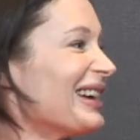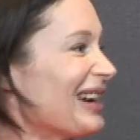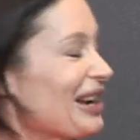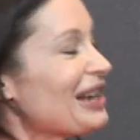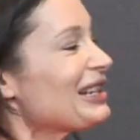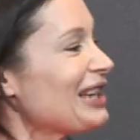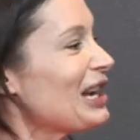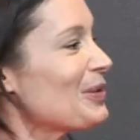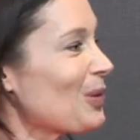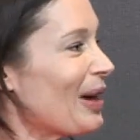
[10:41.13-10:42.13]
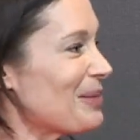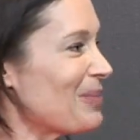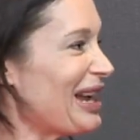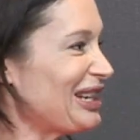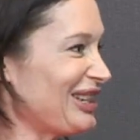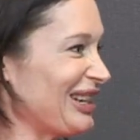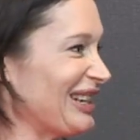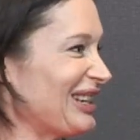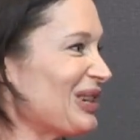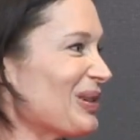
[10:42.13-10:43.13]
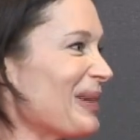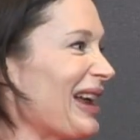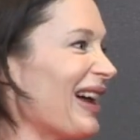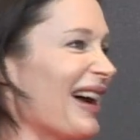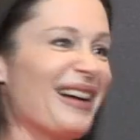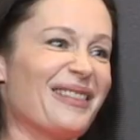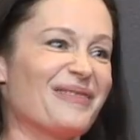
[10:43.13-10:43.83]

And I could tell you were quite impatient because you were a bit like...